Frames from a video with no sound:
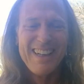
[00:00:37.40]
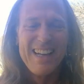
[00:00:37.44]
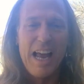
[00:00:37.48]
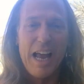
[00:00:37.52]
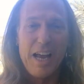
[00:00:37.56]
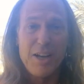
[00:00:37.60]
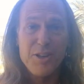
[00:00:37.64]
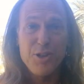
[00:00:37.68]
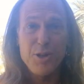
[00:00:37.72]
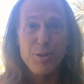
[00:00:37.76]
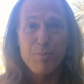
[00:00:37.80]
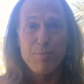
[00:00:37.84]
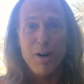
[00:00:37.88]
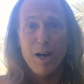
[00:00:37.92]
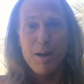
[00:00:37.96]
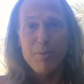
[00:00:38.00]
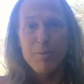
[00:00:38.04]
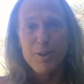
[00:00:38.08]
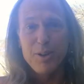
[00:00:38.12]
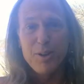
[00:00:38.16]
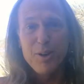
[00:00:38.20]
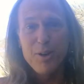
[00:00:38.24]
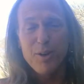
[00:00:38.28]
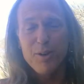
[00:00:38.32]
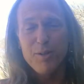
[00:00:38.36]
as you
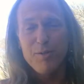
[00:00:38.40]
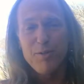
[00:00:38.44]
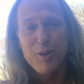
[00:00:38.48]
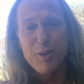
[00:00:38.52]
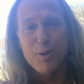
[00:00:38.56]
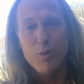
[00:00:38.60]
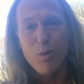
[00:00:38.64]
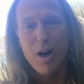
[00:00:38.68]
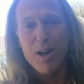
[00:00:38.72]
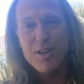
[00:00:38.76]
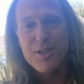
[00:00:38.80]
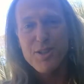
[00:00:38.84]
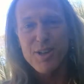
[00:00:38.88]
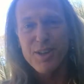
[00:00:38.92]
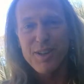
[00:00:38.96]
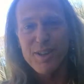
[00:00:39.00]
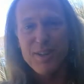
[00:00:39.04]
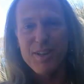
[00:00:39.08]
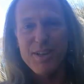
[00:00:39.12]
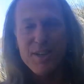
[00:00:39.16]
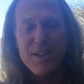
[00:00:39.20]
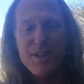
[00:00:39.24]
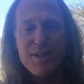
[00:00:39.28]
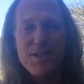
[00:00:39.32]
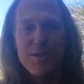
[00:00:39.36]
probably know if you're watching
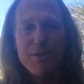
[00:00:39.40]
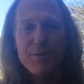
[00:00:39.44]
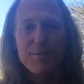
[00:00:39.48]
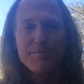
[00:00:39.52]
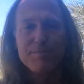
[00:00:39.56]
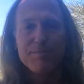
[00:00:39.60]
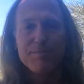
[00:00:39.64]
this.